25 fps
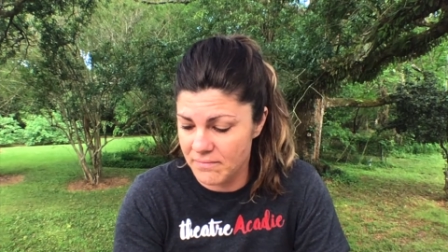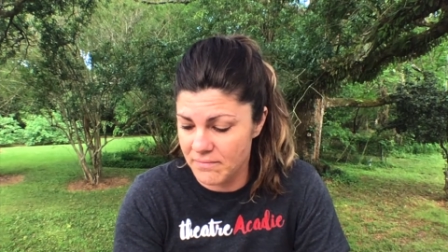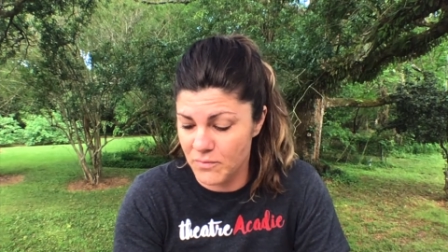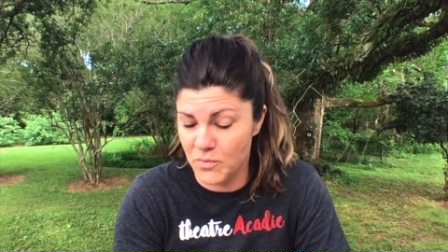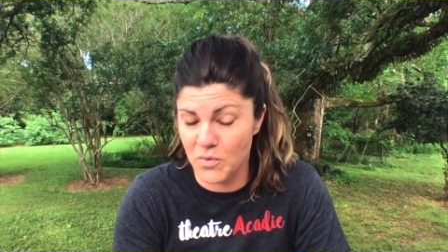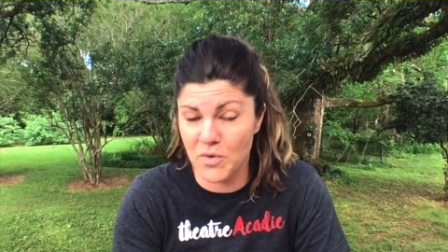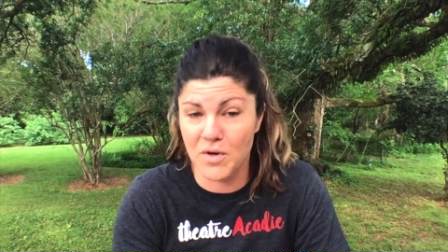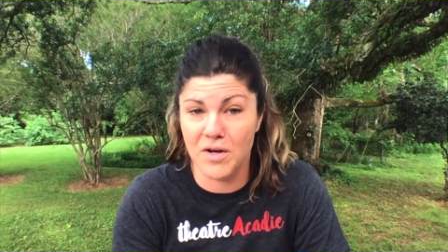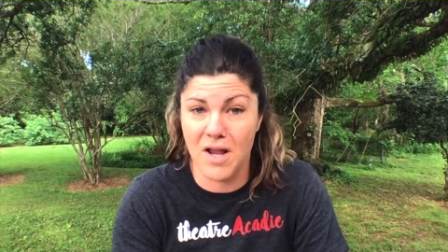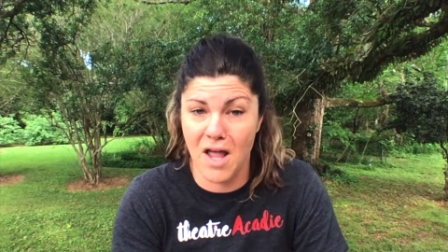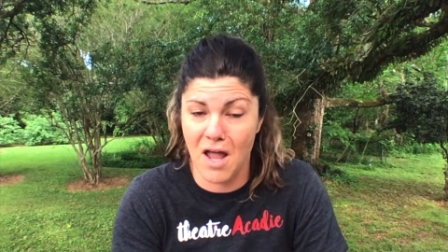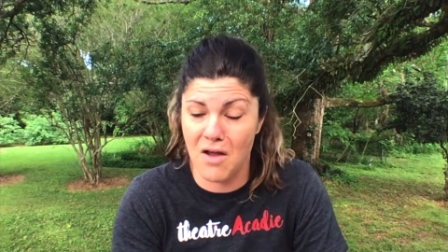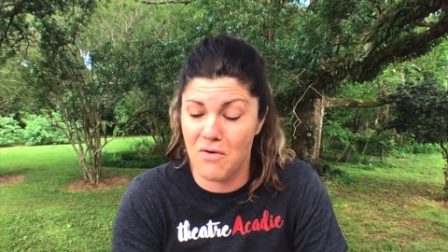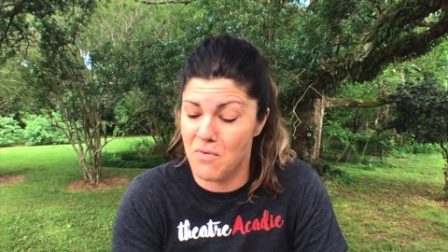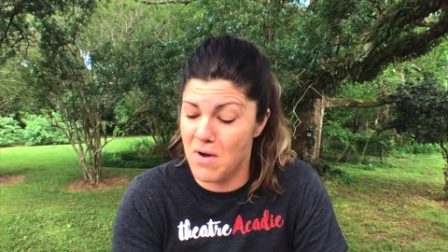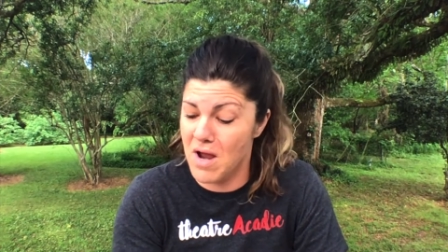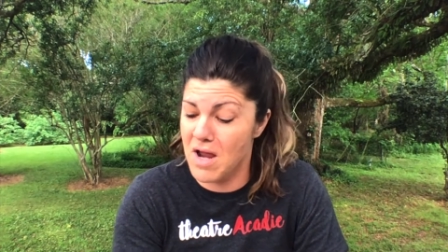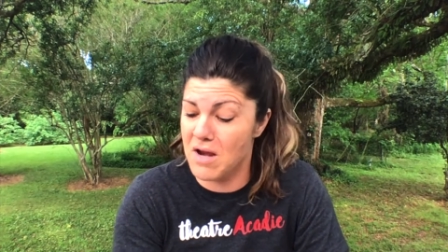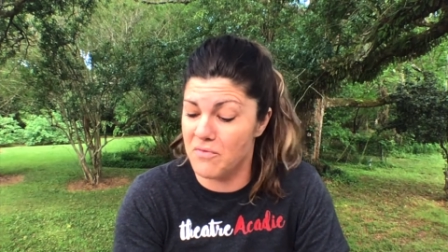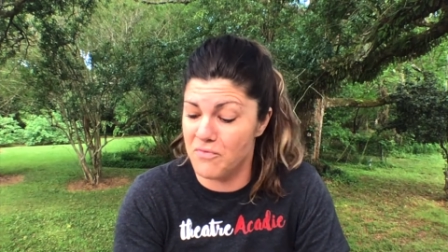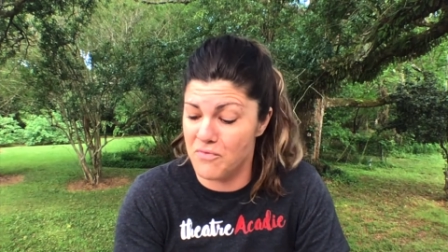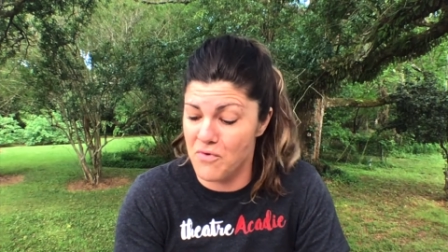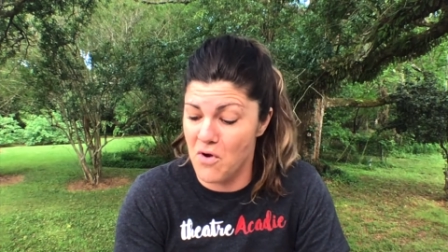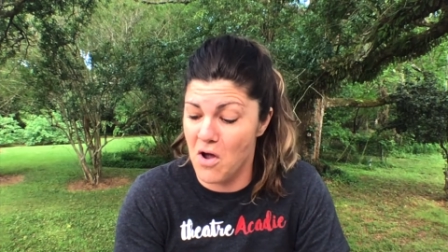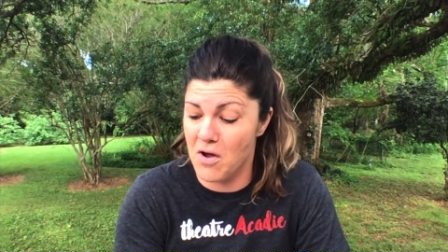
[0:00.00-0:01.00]
Rene
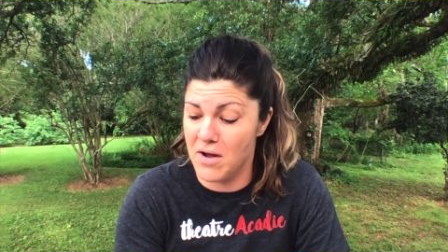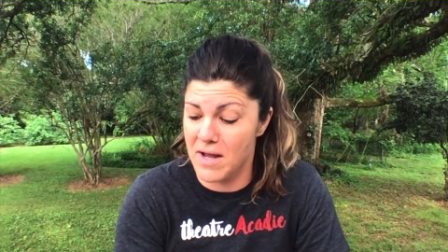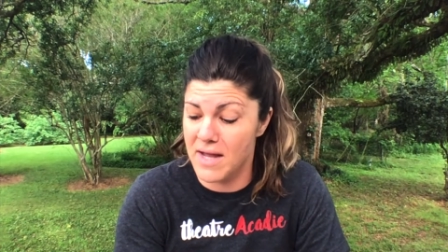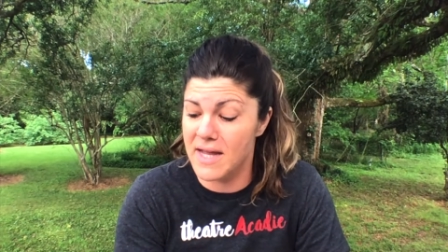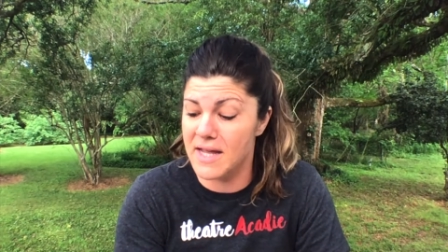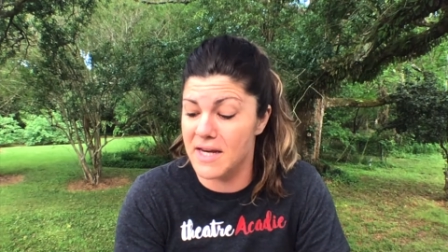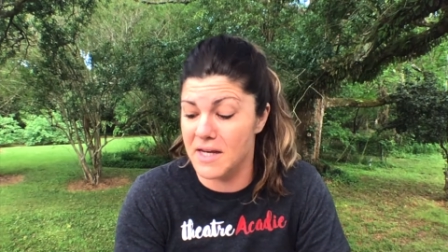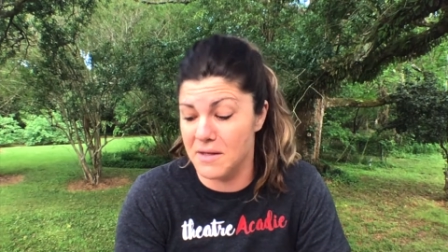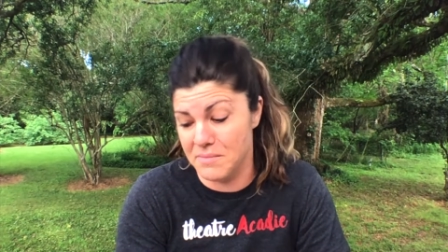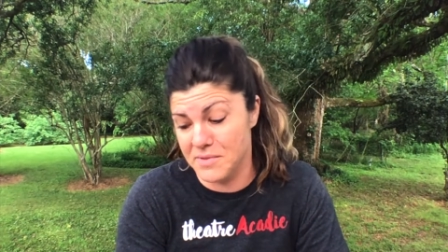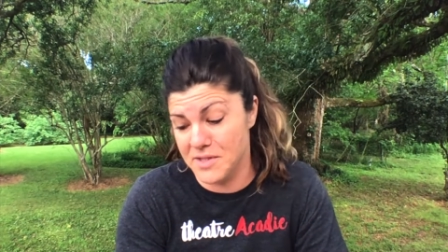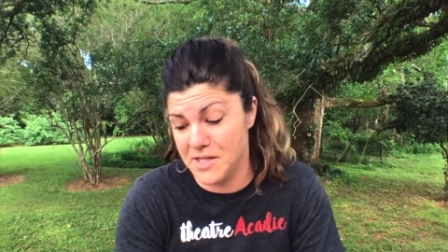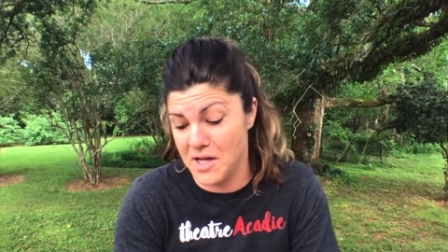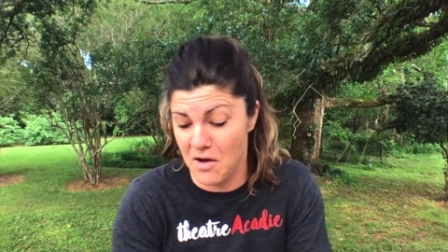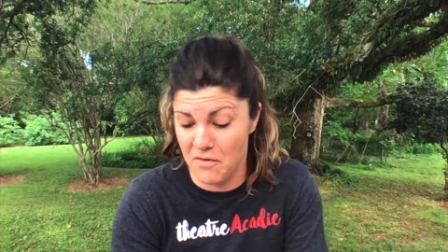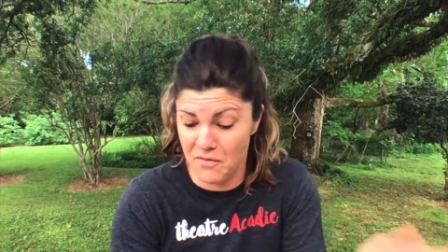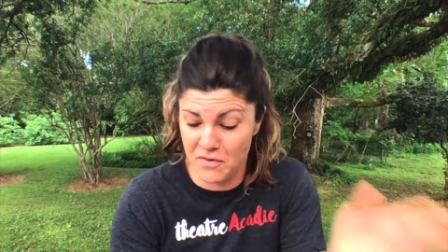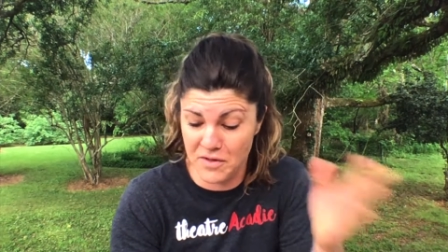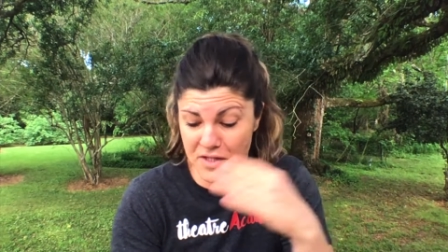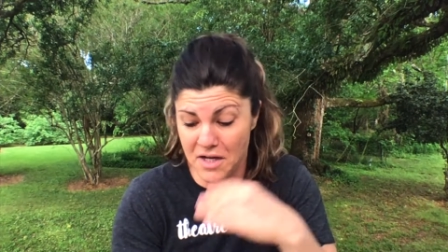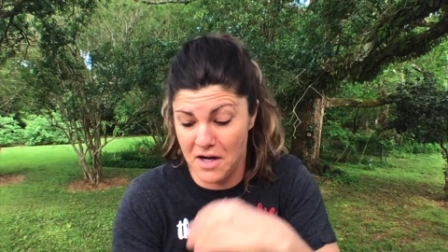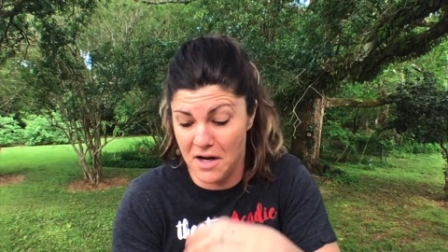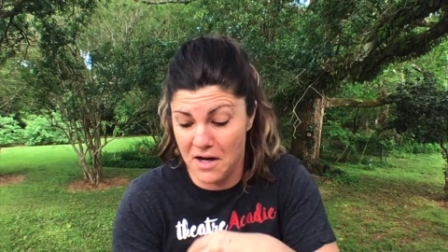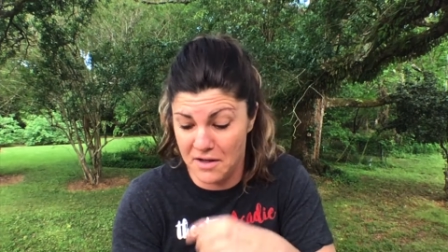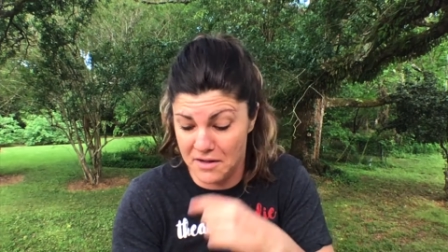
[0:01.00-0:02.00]
Rain Frog hid himself
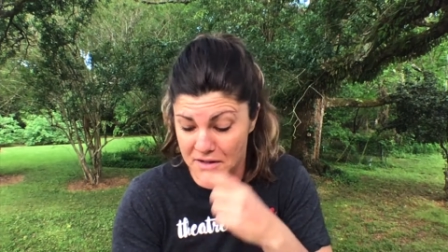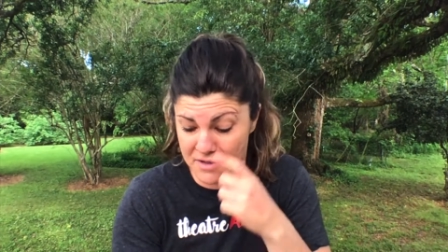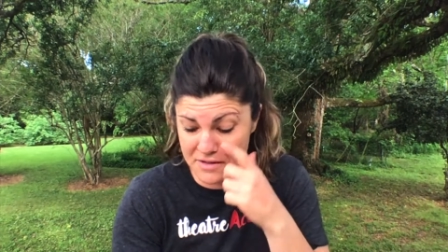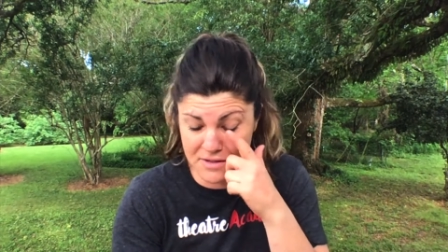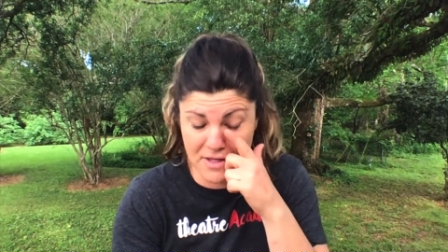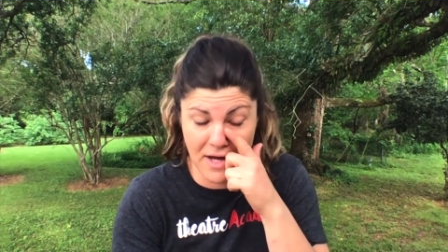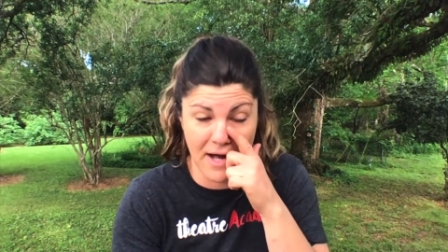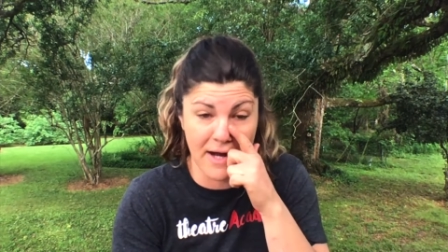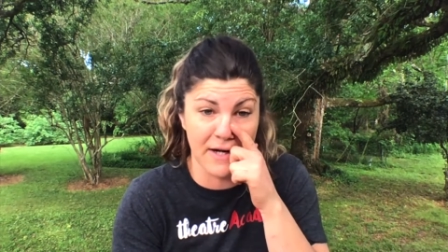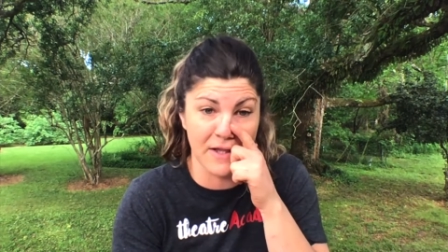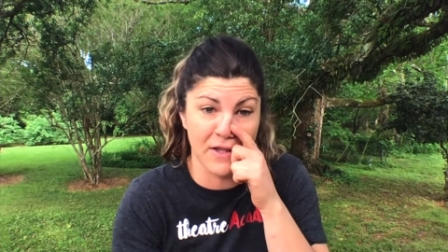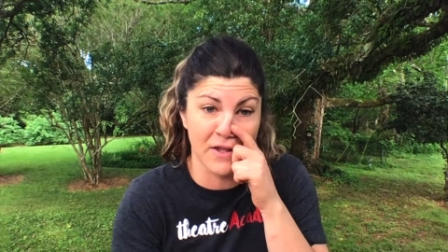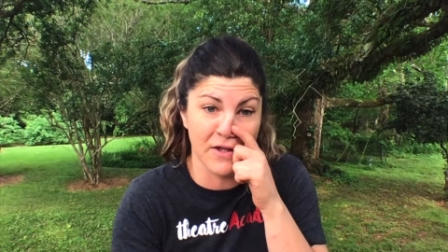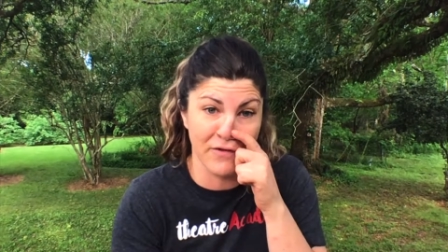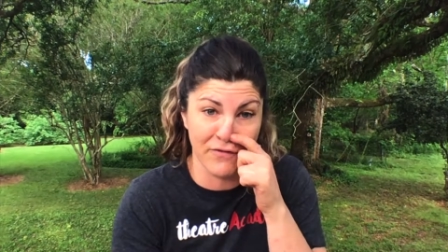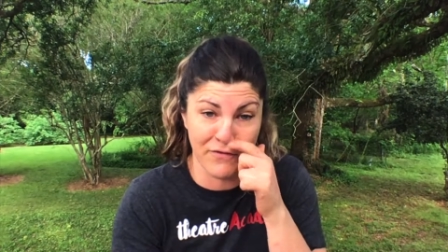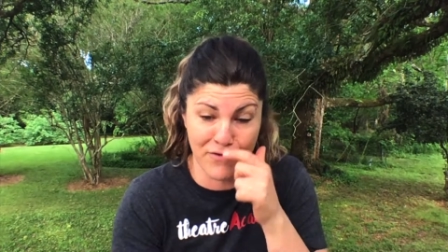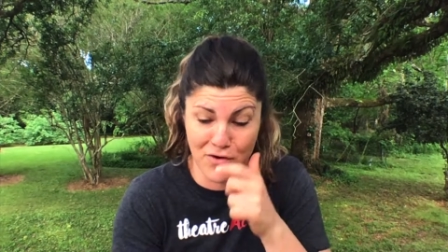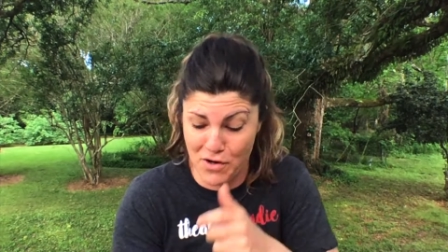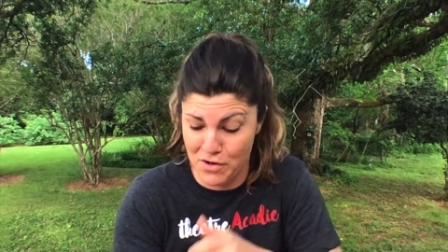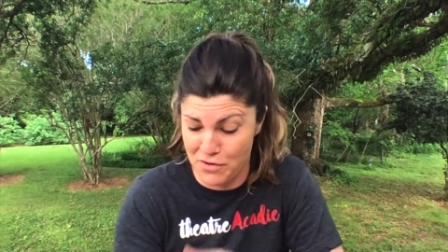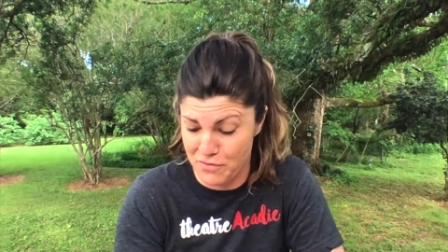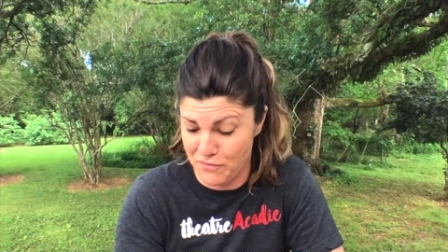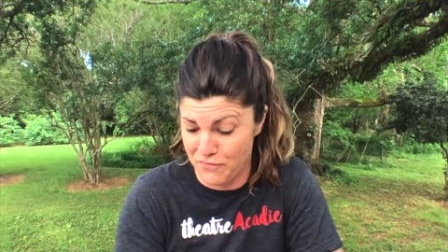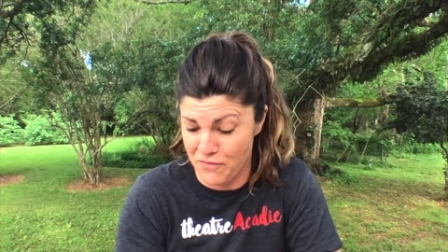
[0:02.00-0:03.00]
on the other side of the
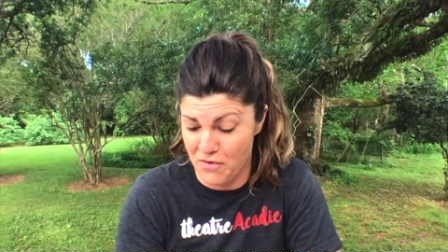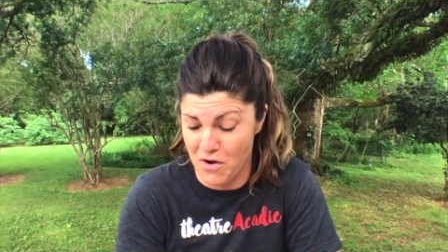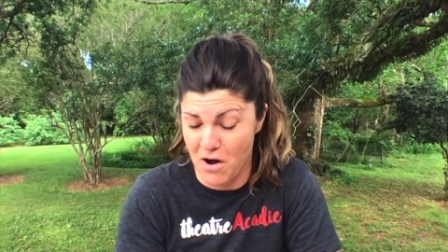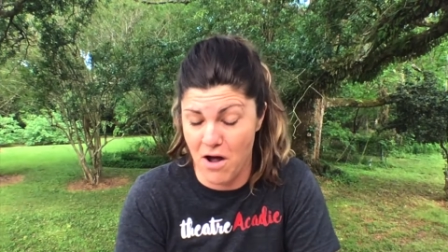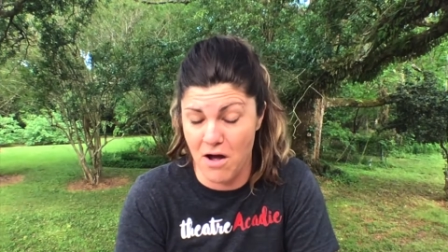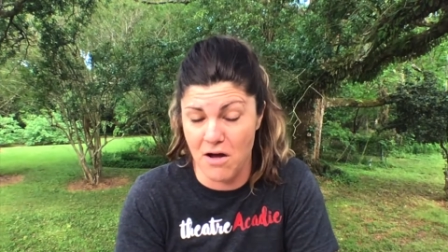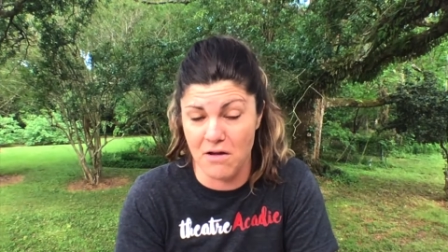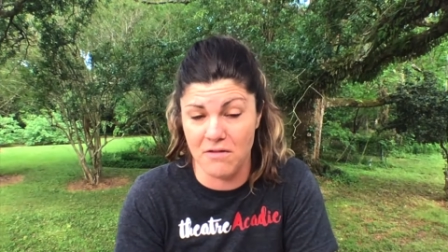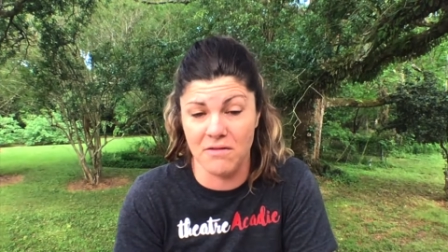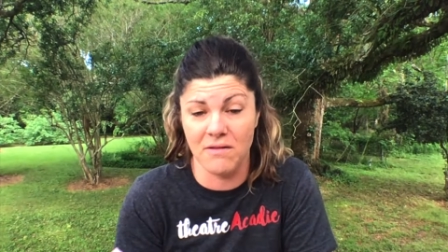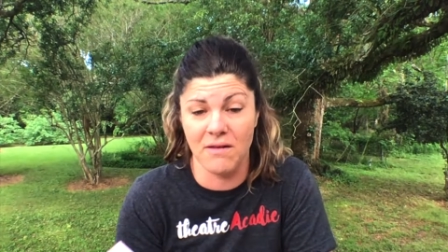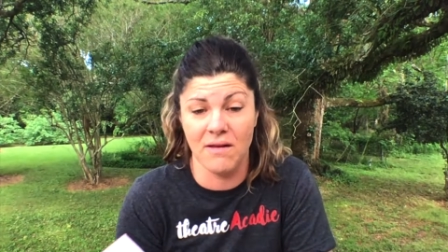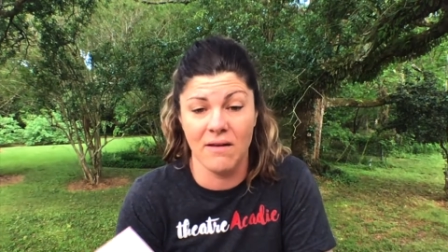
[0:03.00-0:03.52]
fern frond.